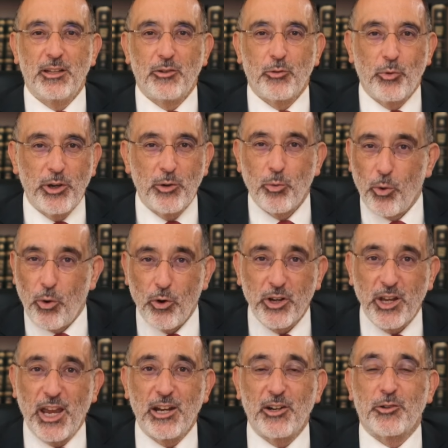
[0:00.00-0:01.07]
When war
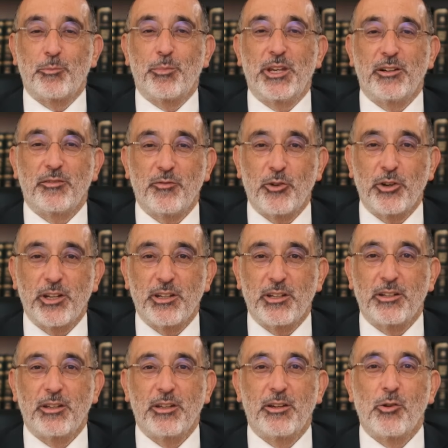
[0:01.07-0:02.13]
cannot be
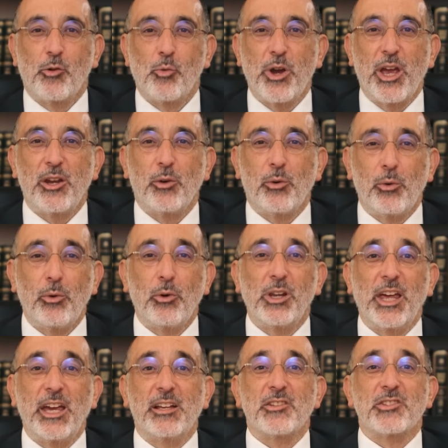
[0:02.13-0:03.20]
avoided, when all
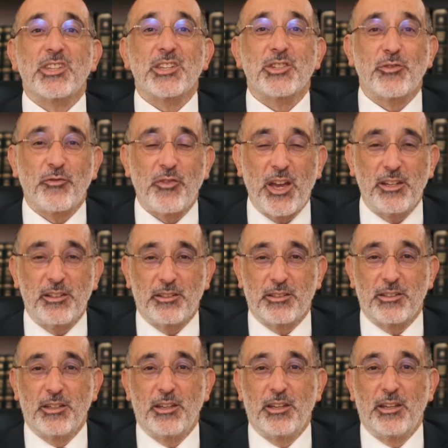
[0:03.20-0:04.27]
else has
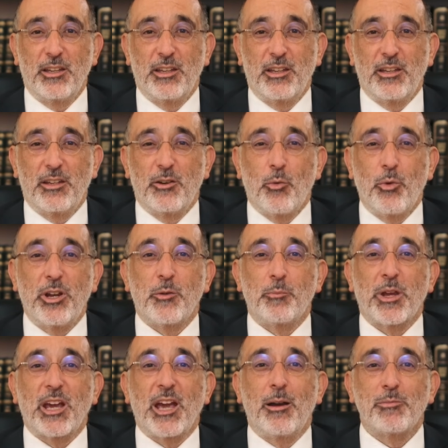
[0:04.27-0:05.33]
failed, when it
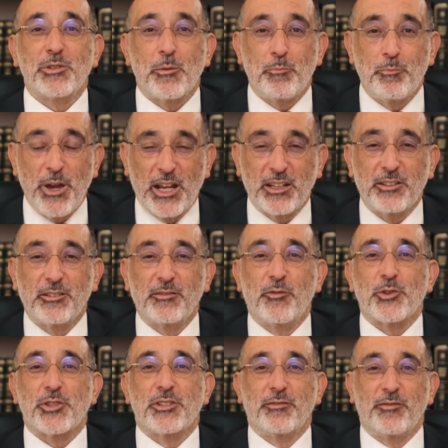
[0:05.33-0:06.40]
becomes a battle for
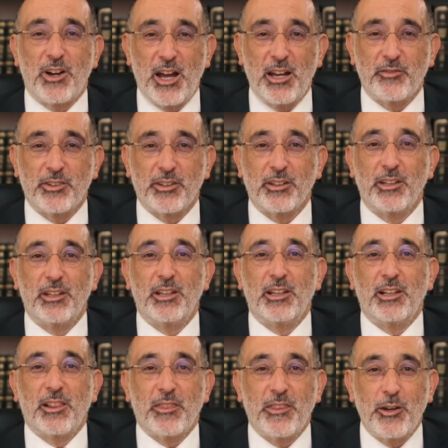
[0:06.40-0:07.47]
survival,
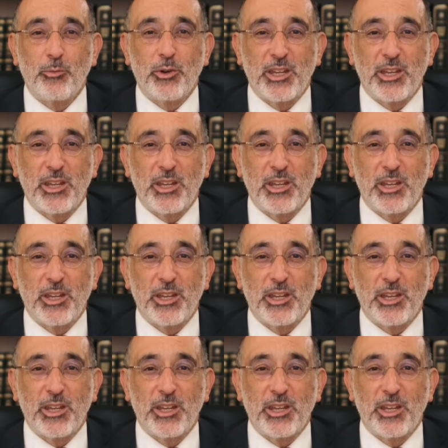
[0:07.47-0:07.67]
then we